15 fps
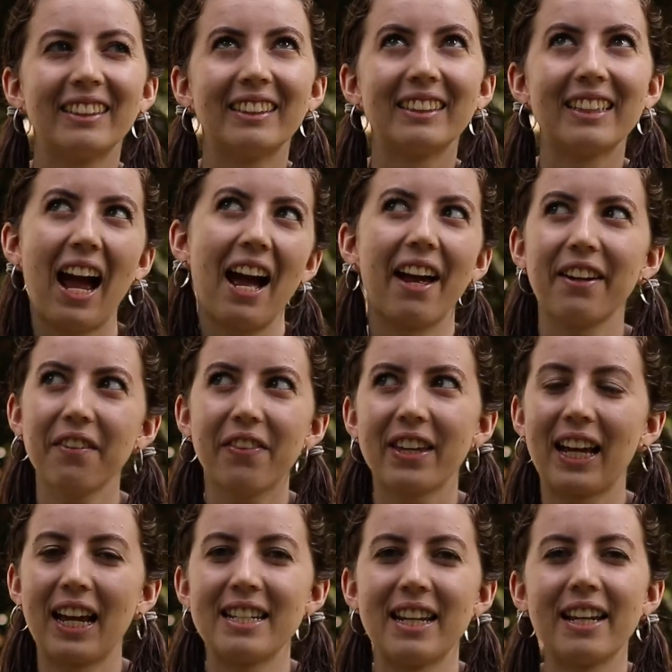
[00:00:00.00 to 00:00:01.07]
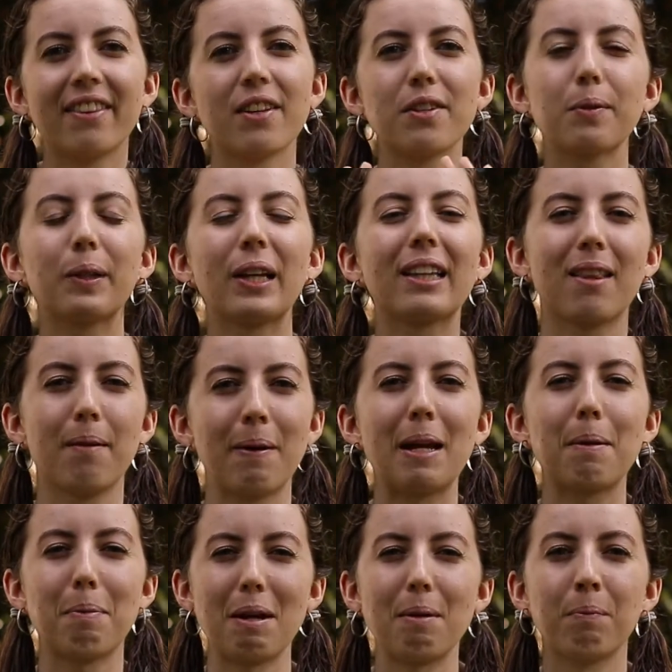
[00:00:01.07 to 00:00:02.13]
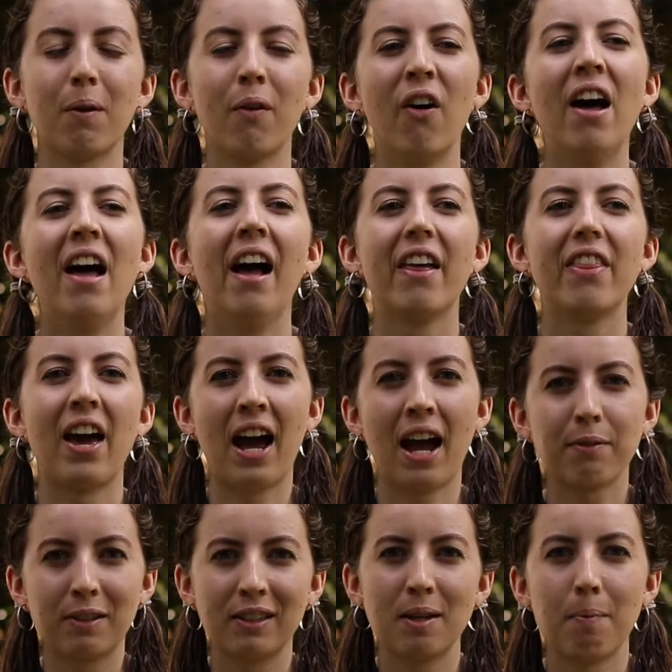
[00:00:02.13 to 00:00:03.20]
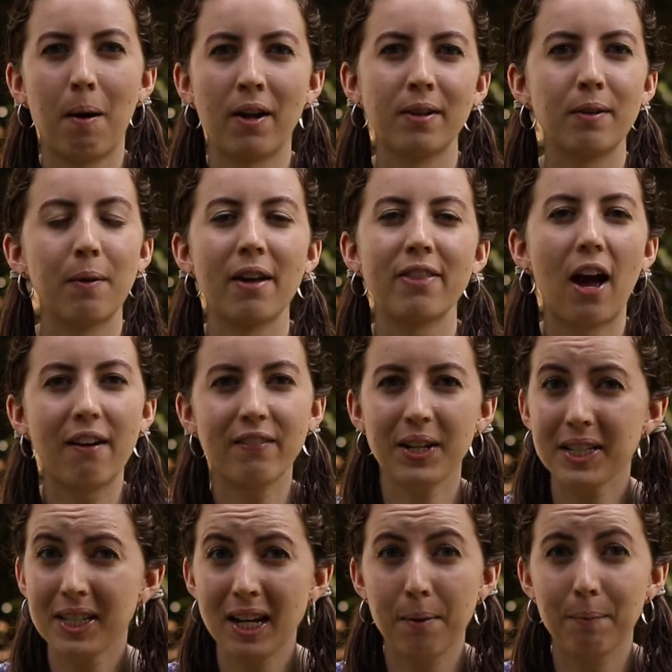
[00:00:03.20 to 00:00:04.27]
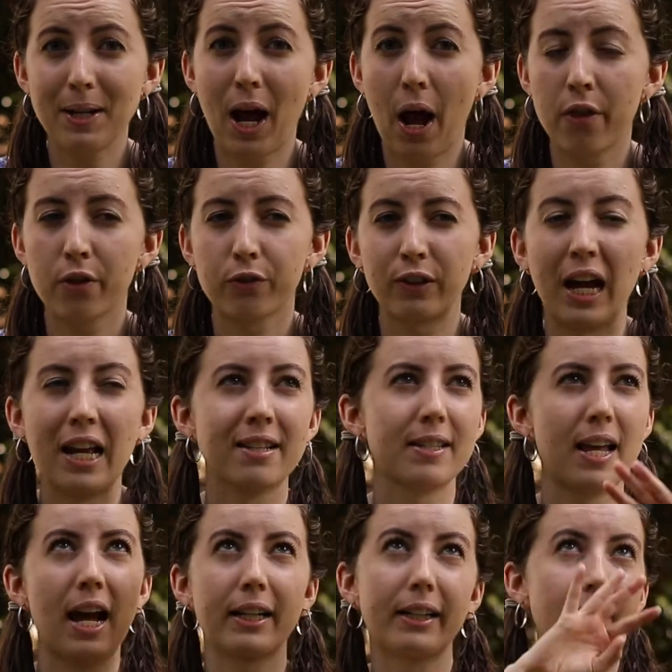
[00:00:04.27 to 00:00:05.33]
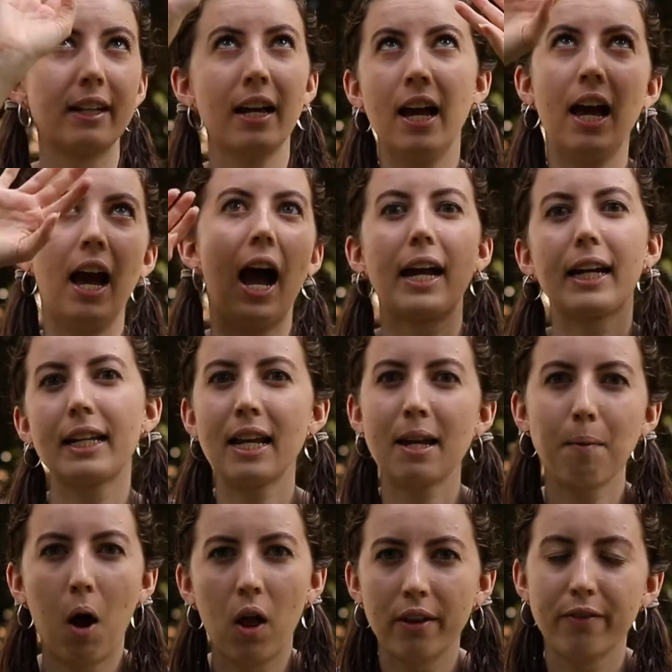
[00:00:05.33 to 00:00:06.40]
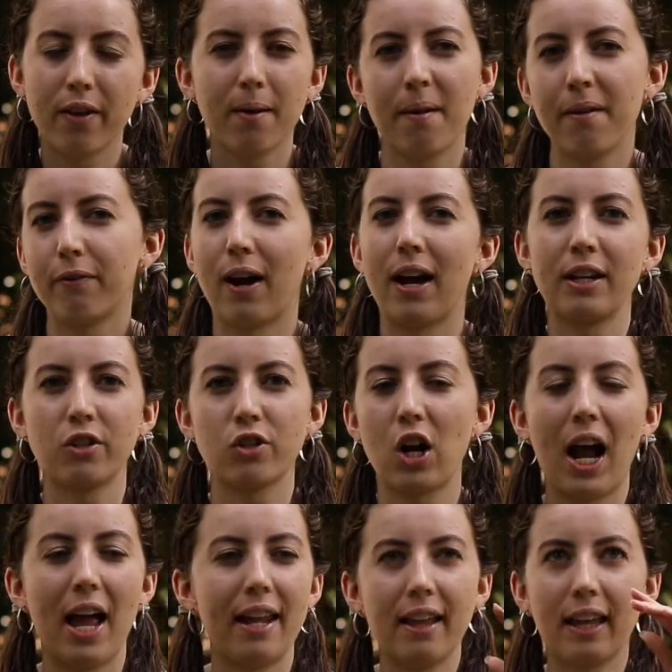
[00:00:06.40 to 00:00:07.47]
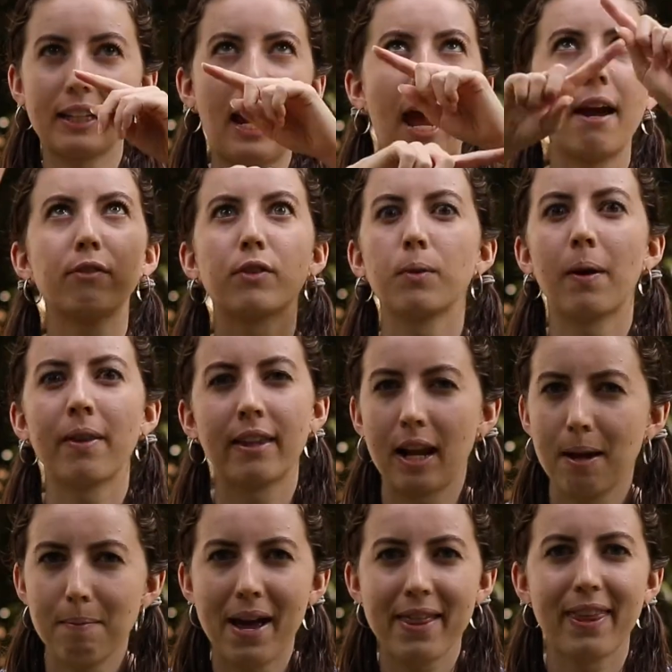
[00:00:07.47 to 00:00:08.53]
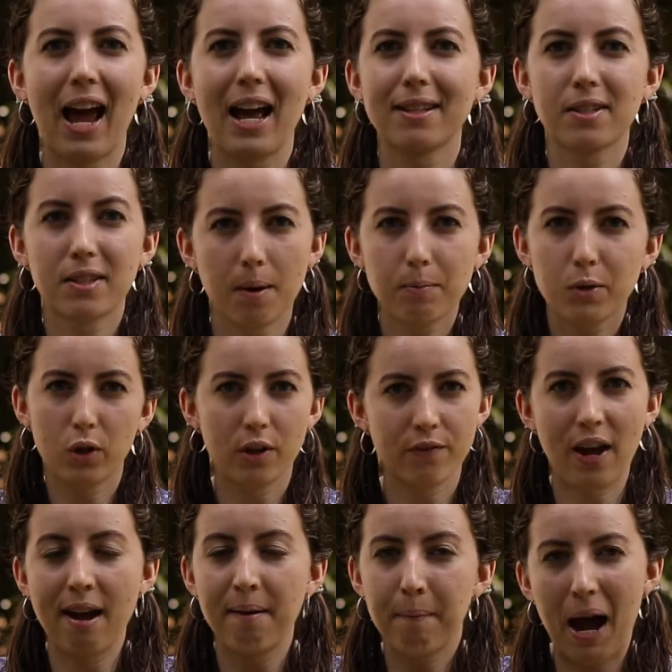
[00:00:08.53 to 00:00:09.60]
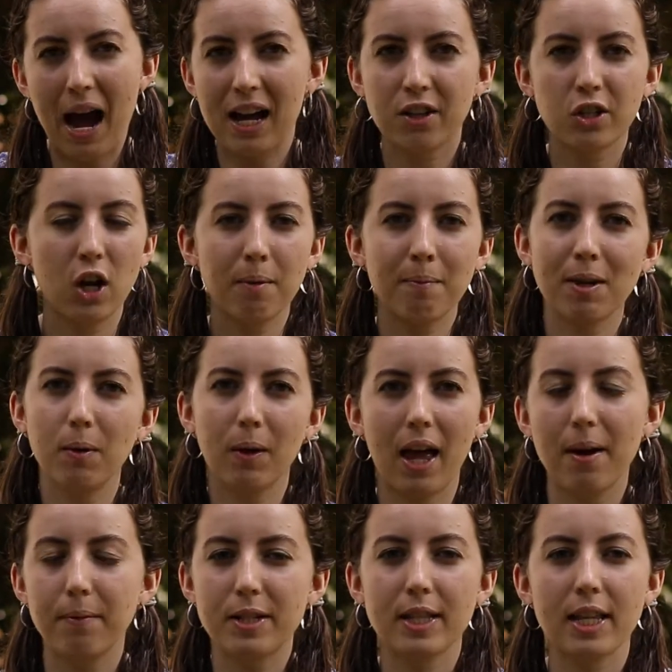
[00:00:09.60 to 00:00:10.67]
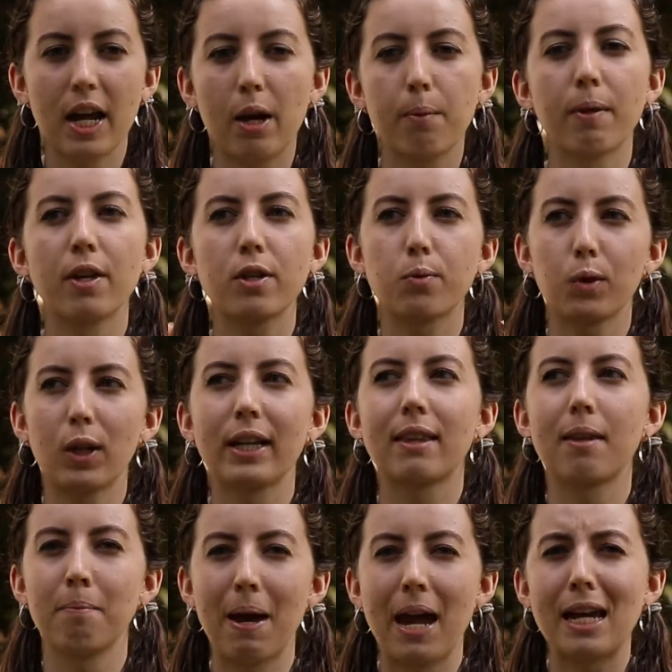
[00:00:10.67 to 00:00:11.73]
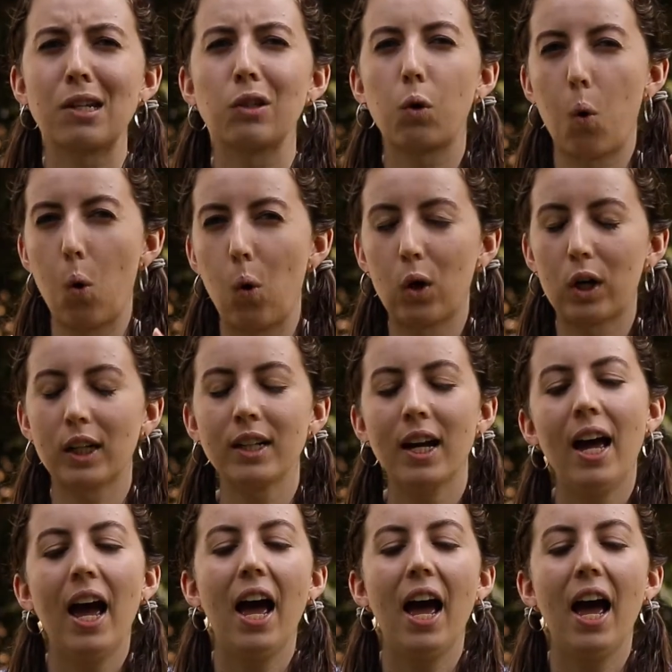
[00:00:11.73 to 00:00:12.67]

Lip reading: yeah, I don't think I did. Those were like the main people that I really bonded with. Obviously, I made other friends that I could name all of them if I tried, like everyone that I met that had some of impact on me while I was there, but those were like the main core.